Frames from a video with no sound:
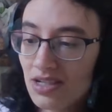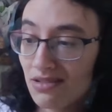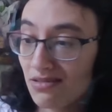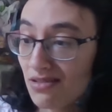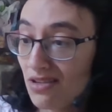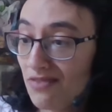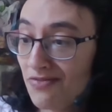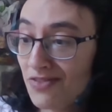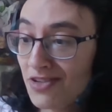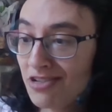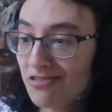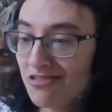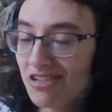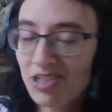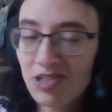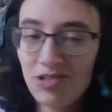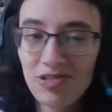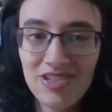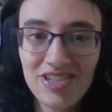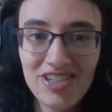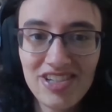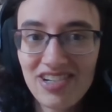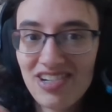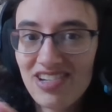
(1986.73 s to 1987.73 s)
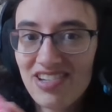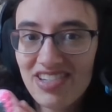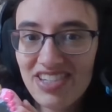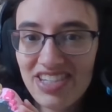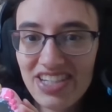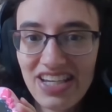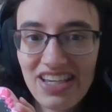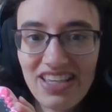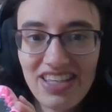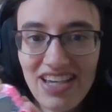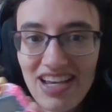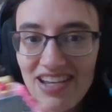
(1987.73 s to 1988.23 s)
If you're interested in
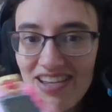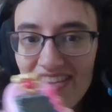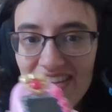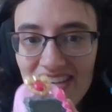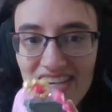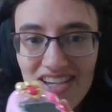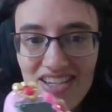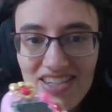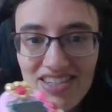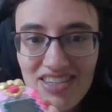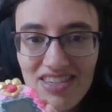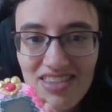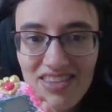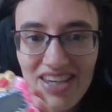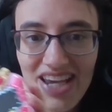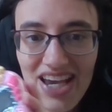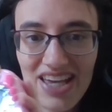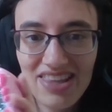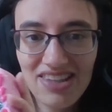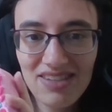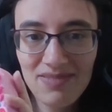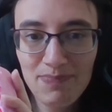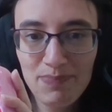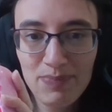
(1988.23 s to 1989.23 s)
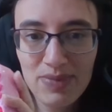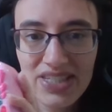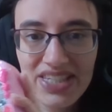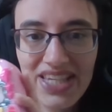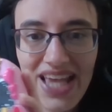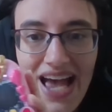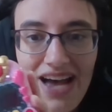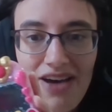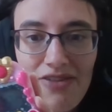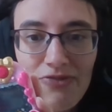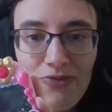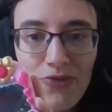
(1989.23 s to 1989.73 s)
seeing the other things, the other
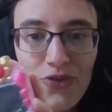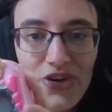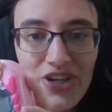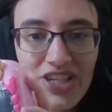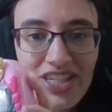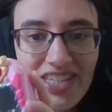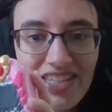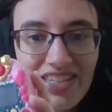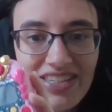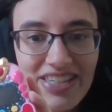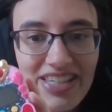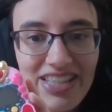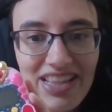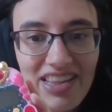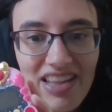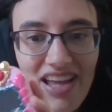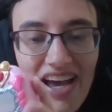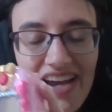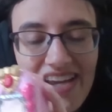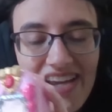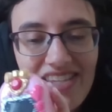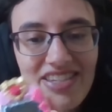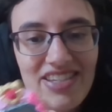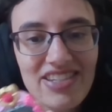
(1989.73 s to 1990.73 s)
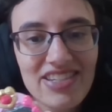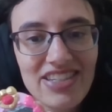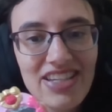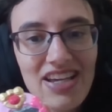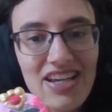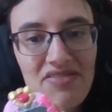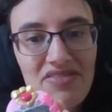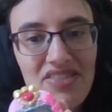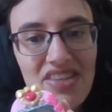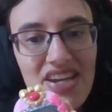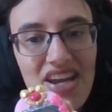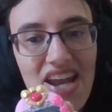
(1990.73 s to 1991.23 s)
sound voice lines and
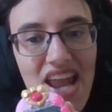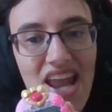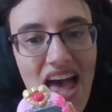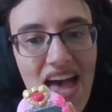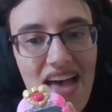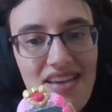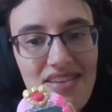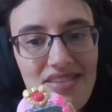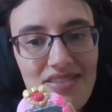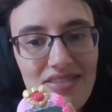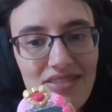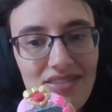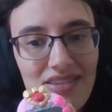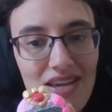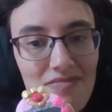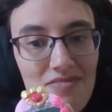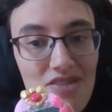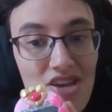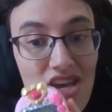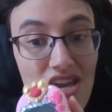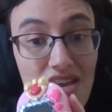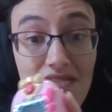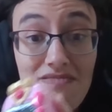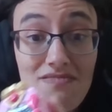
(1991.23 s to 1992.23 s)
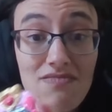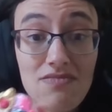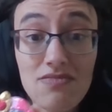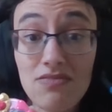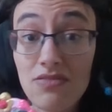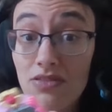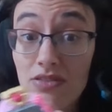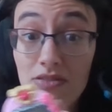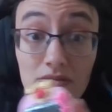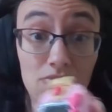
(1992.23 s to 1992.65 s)
stuff that it has, I mean,